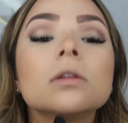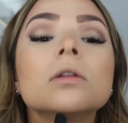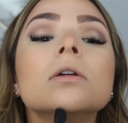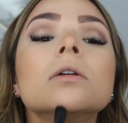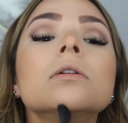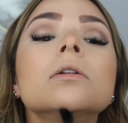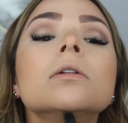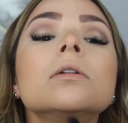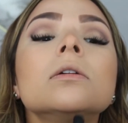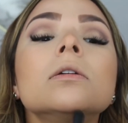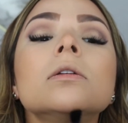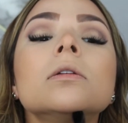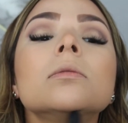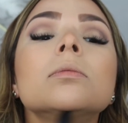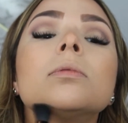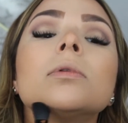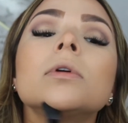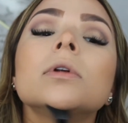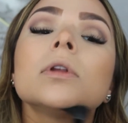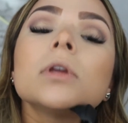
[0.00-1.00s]
That is
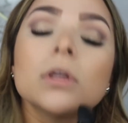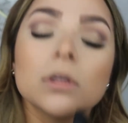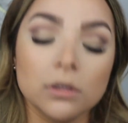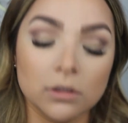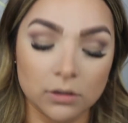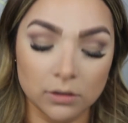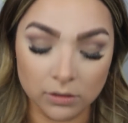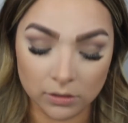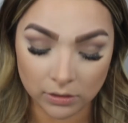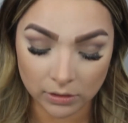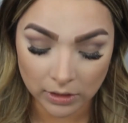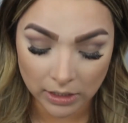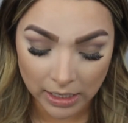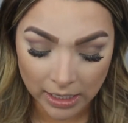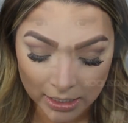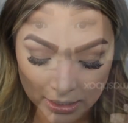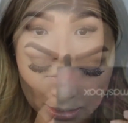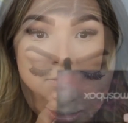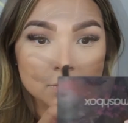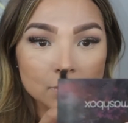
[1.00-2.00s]
pretty.
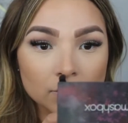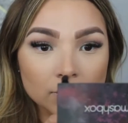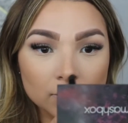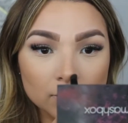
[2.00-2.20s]
I like it.